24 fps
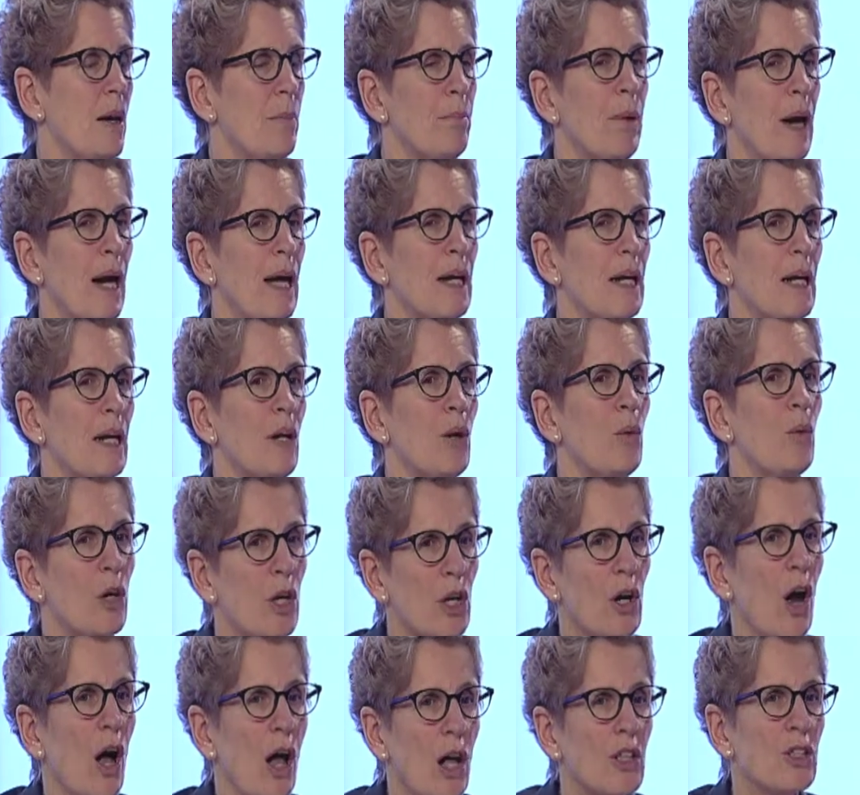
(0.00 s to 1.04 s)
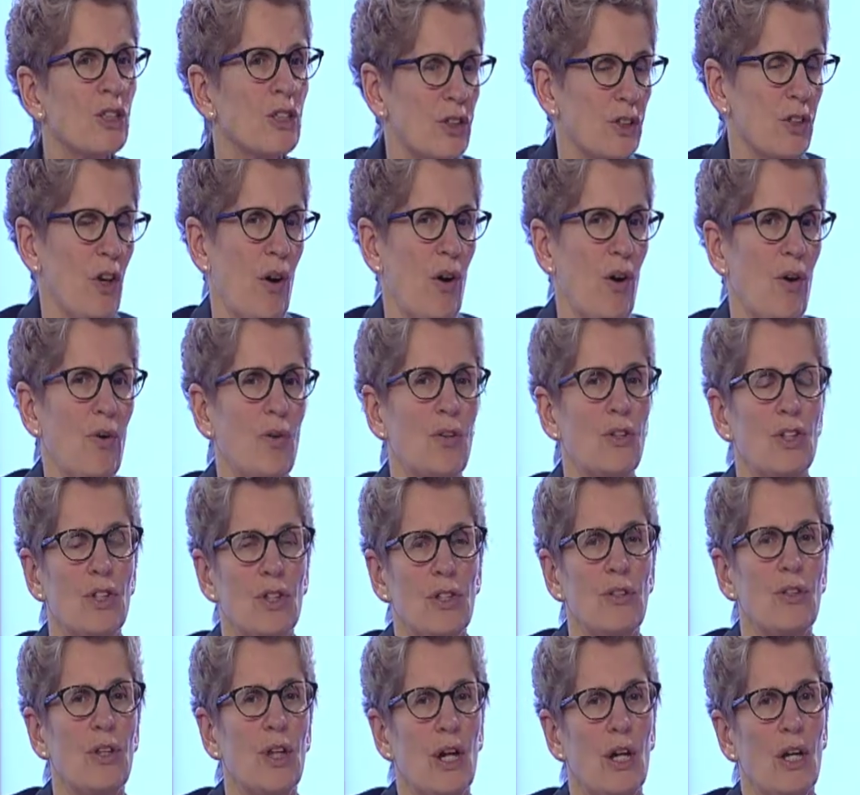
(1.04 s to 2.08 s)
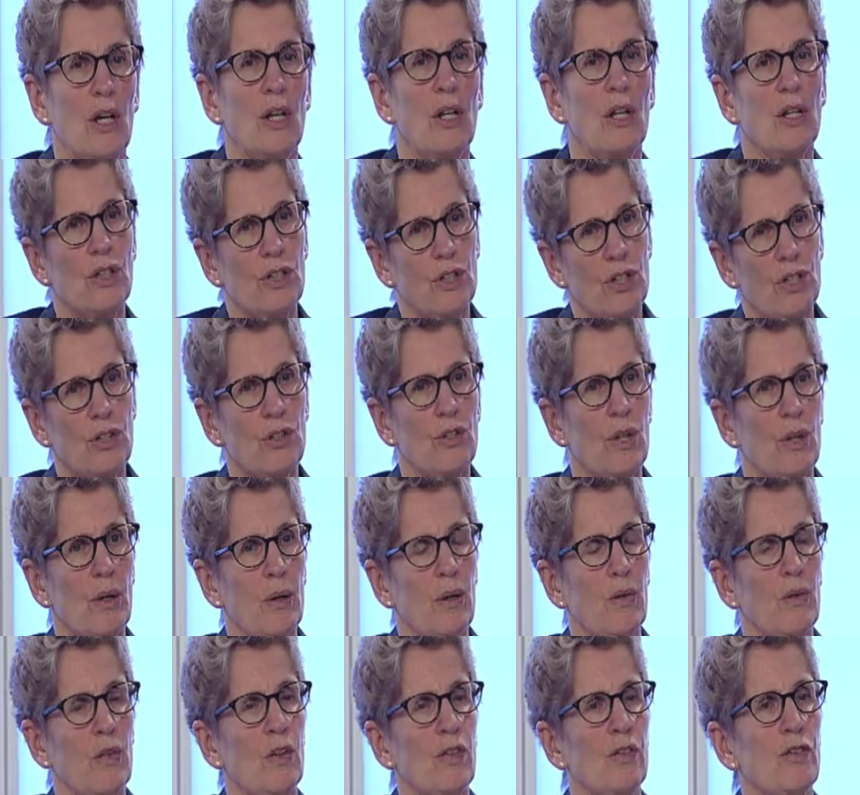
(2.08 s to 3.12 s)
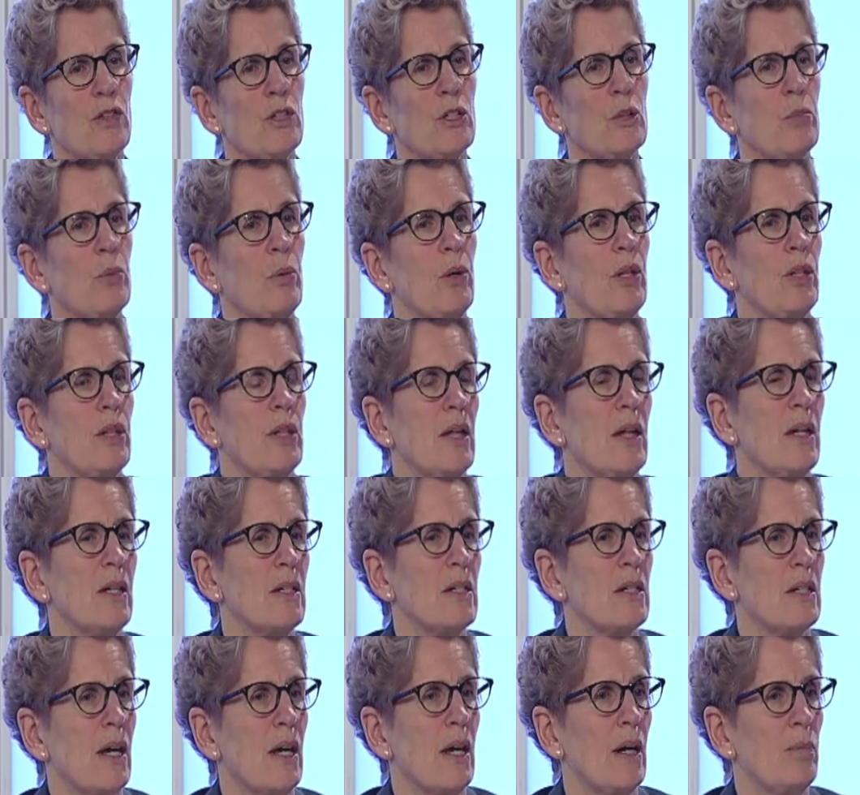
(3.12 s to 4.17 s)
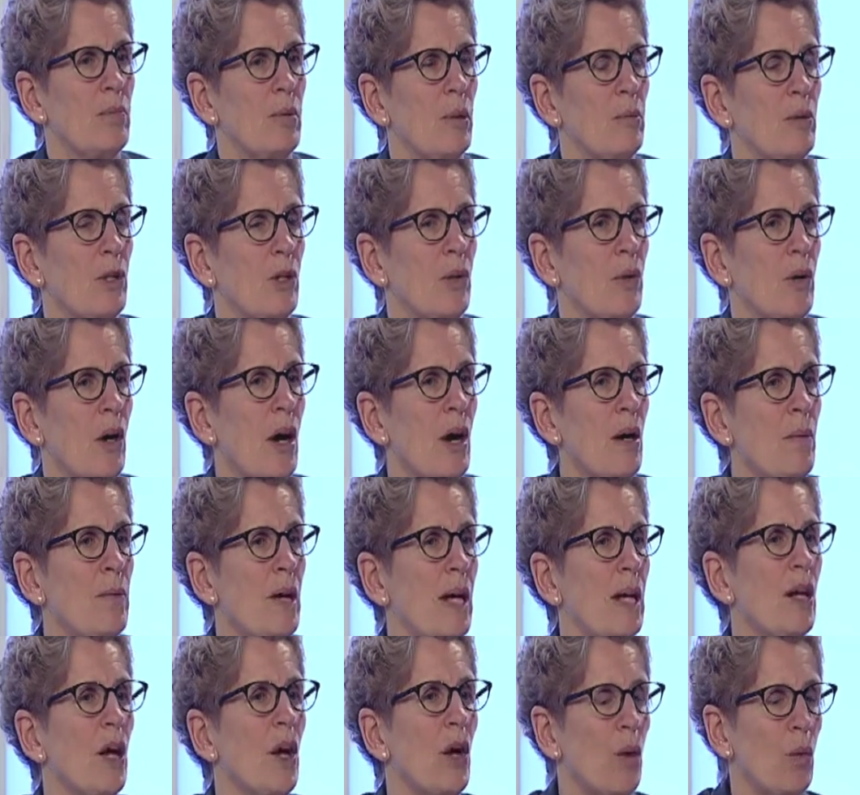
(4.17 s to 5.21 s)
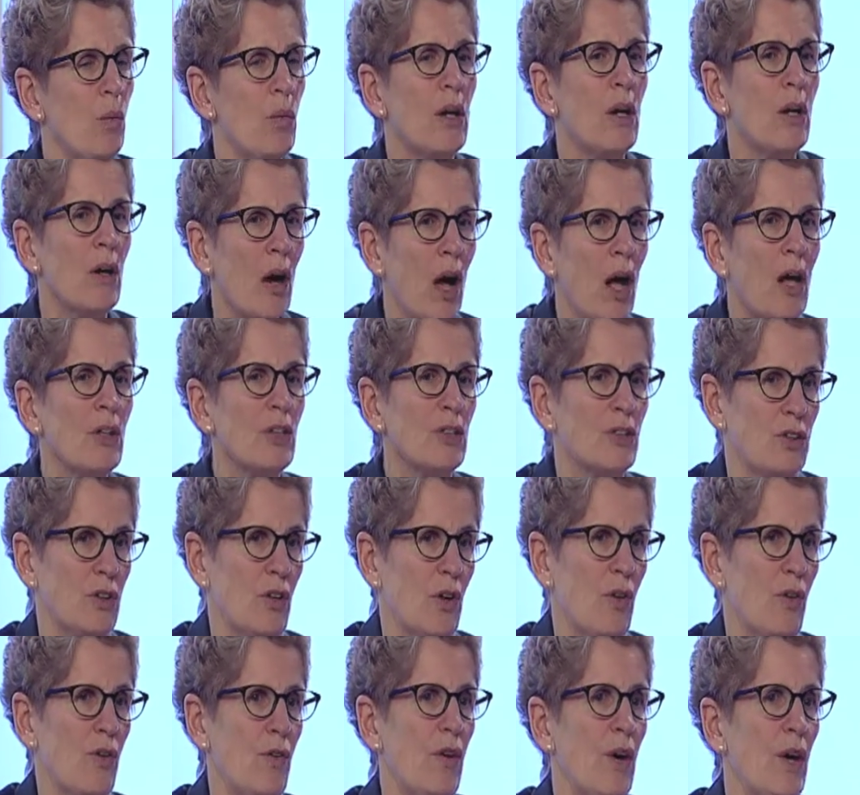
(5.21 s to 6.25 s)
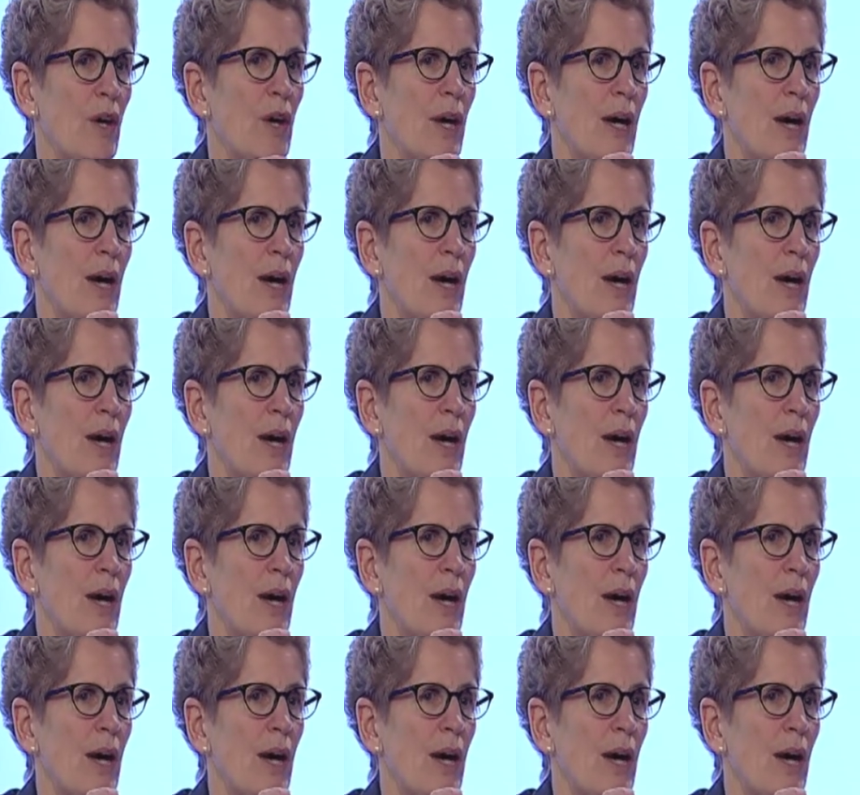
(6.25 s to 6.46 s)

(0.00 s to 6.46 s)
But we're also, to the, to the, the first point that uh, Premier Couillard made, we're also,